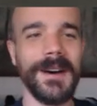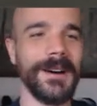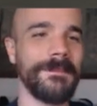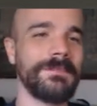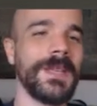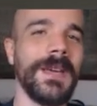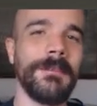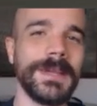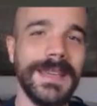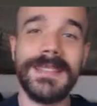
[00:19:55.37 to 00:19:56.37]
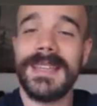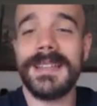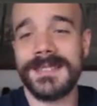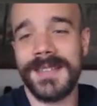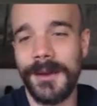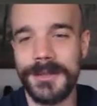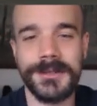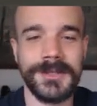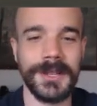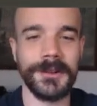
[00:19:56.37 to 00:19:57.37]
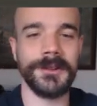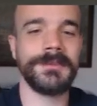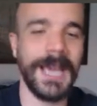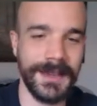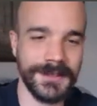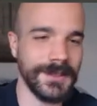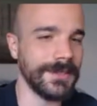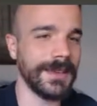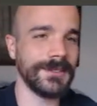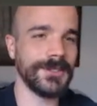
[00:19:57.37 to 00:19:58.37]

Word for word: um, but that that's how you center text and